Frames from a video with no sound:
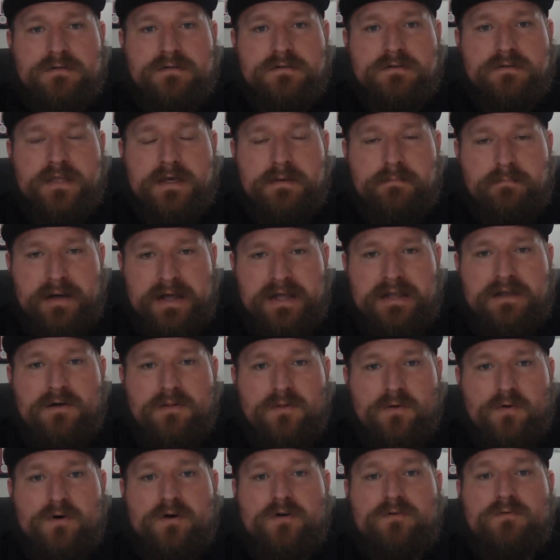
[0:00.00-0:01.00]
that Michael
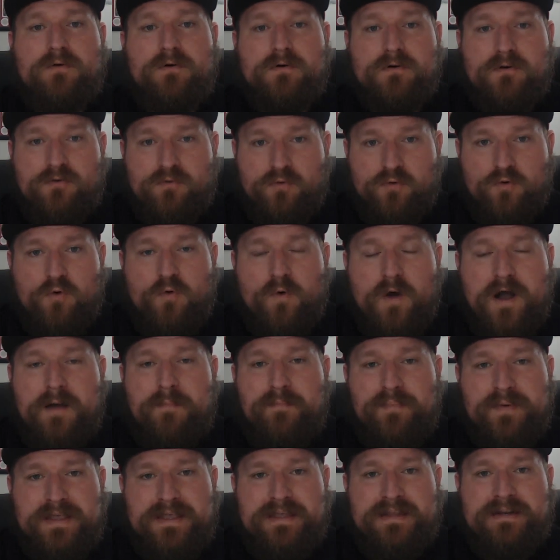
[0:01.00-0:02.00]
Oher grew up
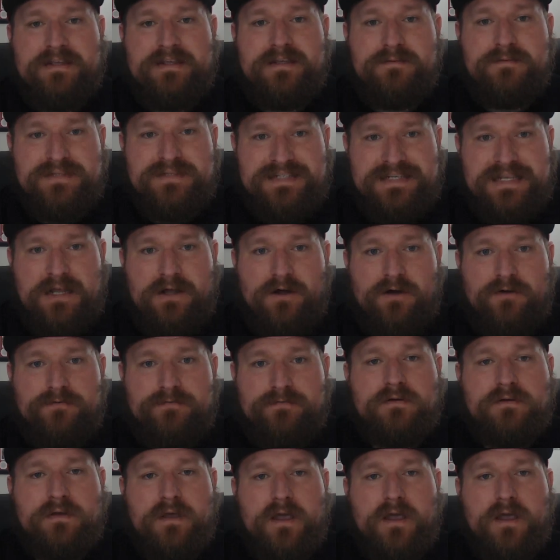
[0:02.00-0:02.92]
in himself,